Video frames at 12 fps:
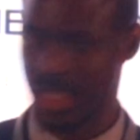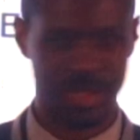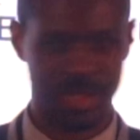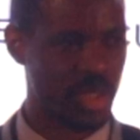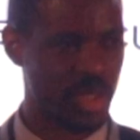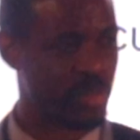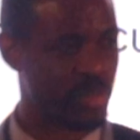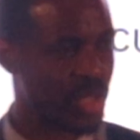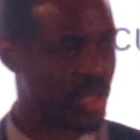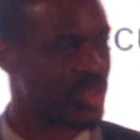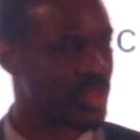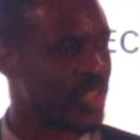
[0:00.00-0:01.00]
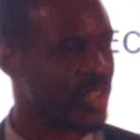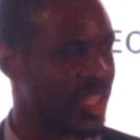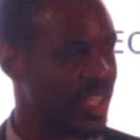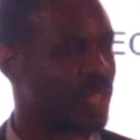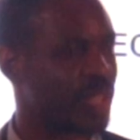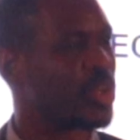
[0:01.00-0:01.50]
And we are proud to say
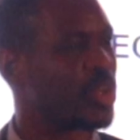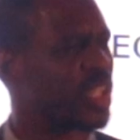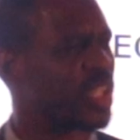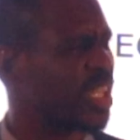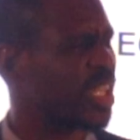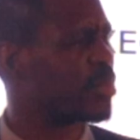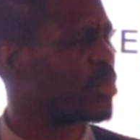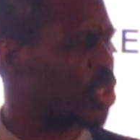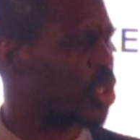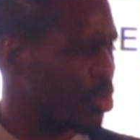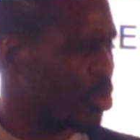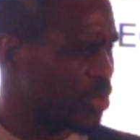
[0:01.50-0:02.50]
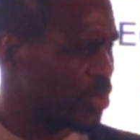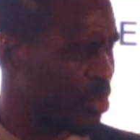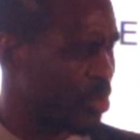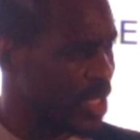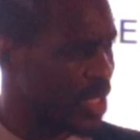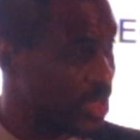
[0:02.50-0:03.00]
that America came to copy from
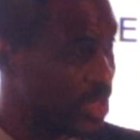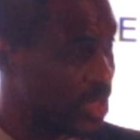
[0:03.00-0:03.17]
us.